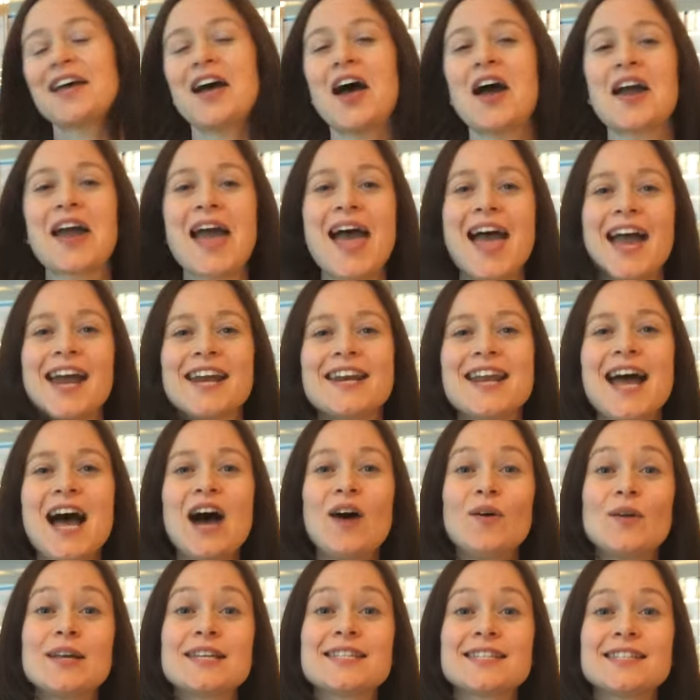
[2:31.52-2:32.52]
Okay,
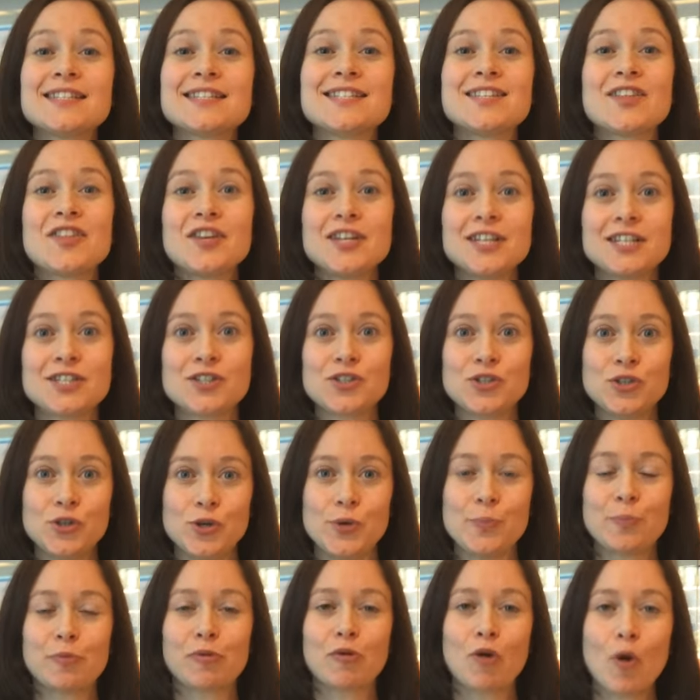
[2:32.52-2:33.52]
now listen to these
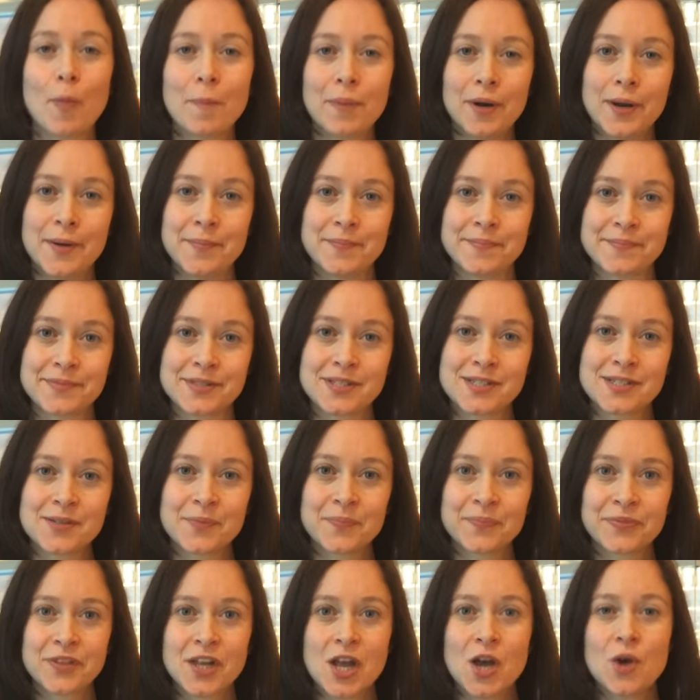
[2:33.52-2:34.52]
two problems.
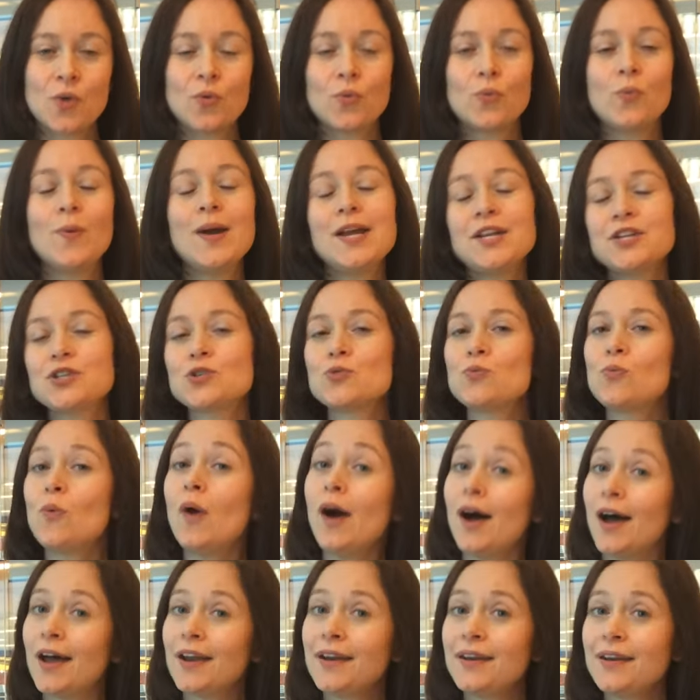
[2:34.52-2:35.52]
Which
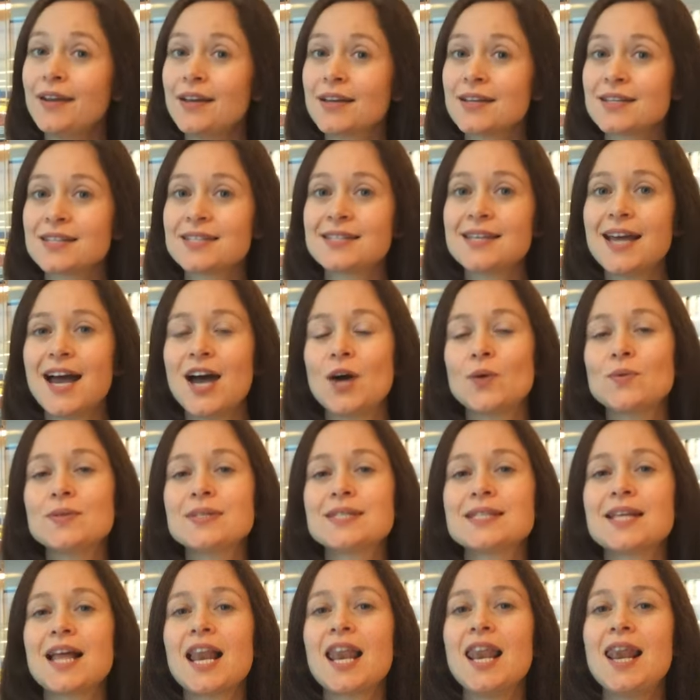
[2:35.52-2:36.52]
one
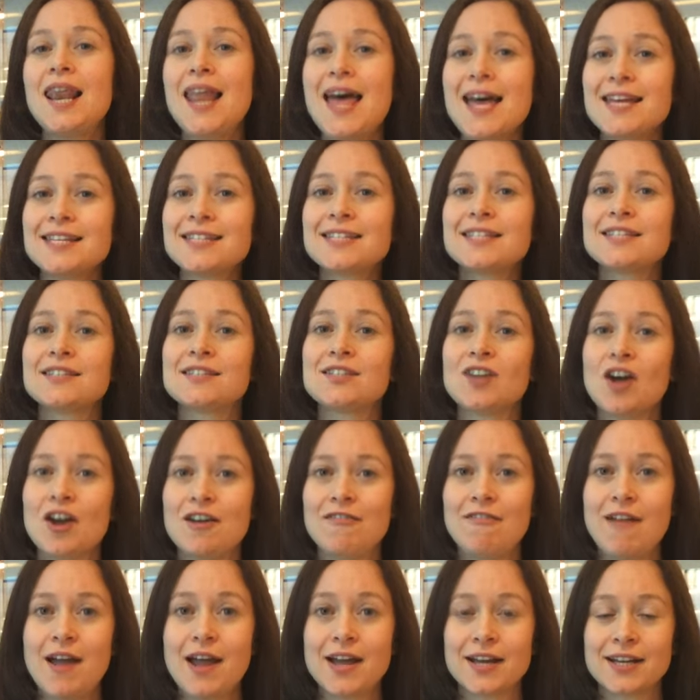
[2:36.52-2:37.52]
sounds less
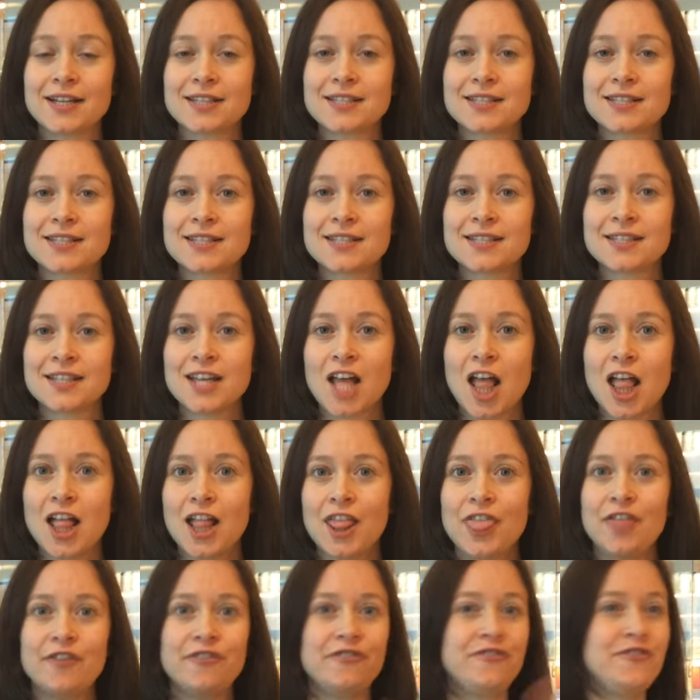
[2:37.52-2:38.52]
direct?
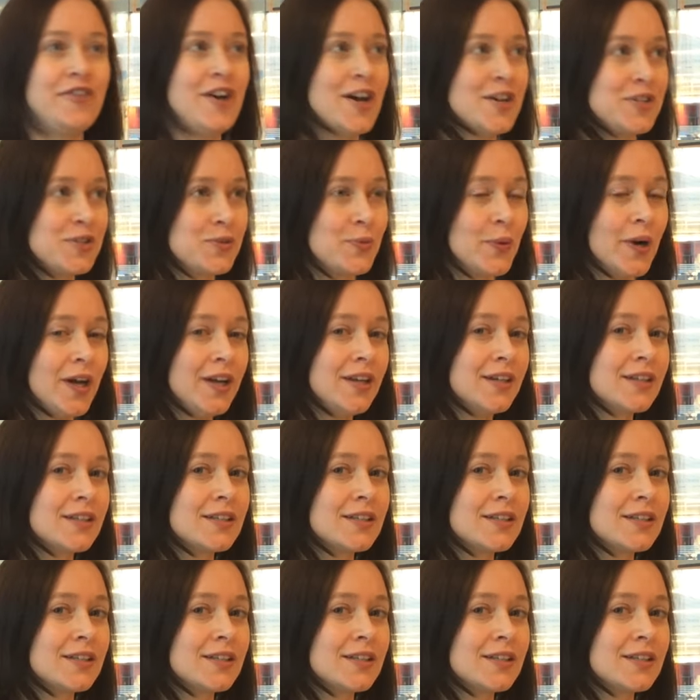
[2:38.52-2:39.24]
The first one.